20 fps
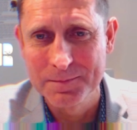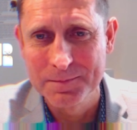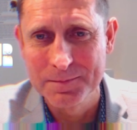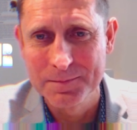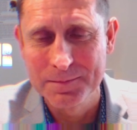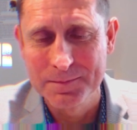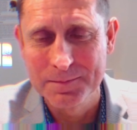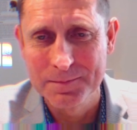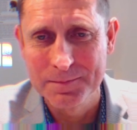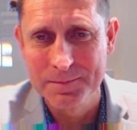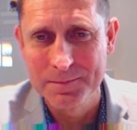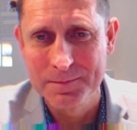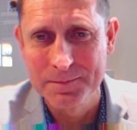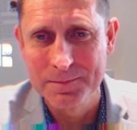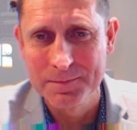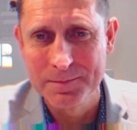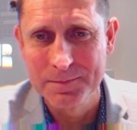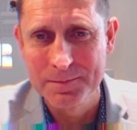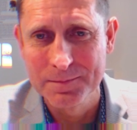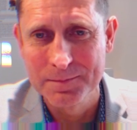
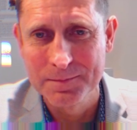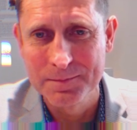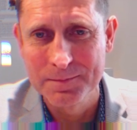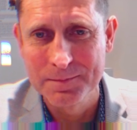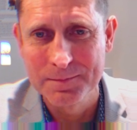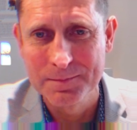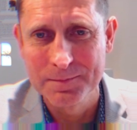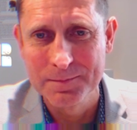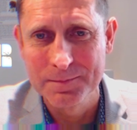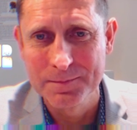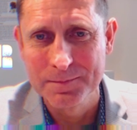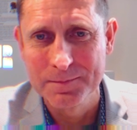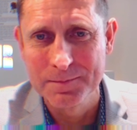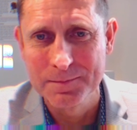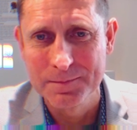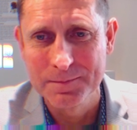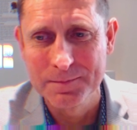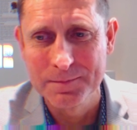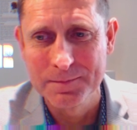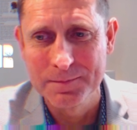
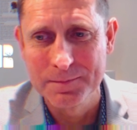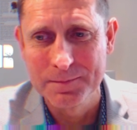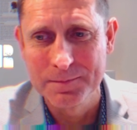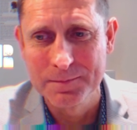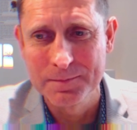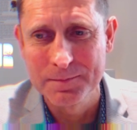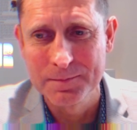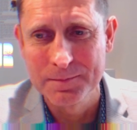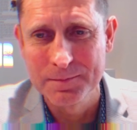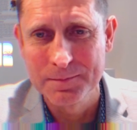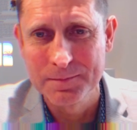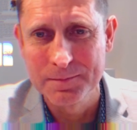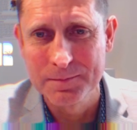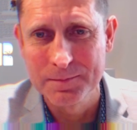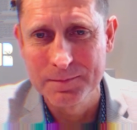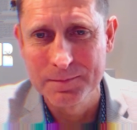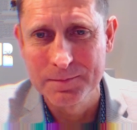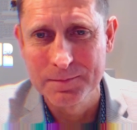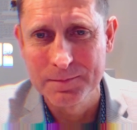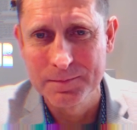
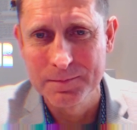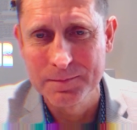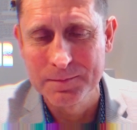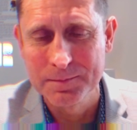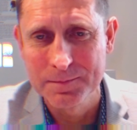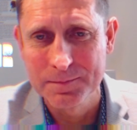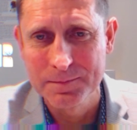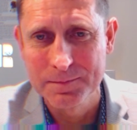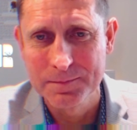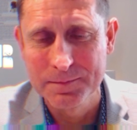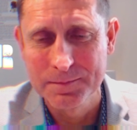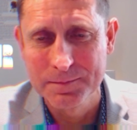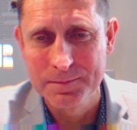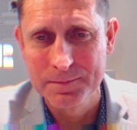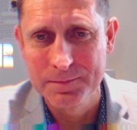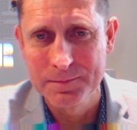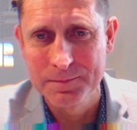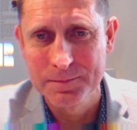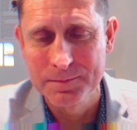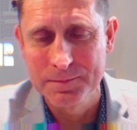
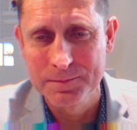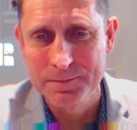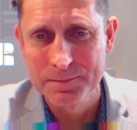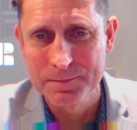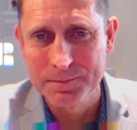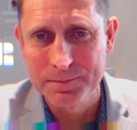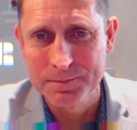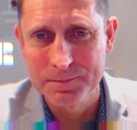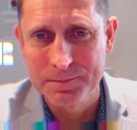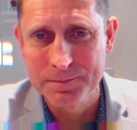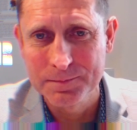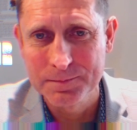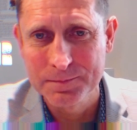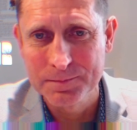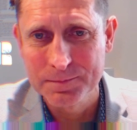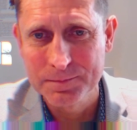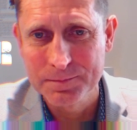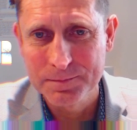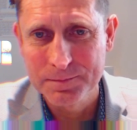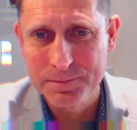
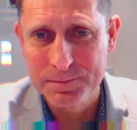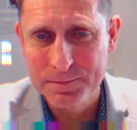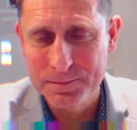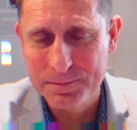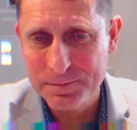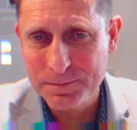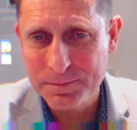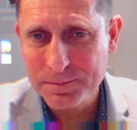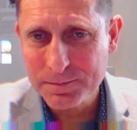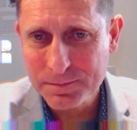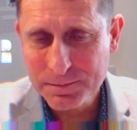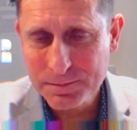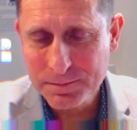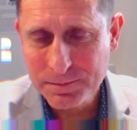[no speech]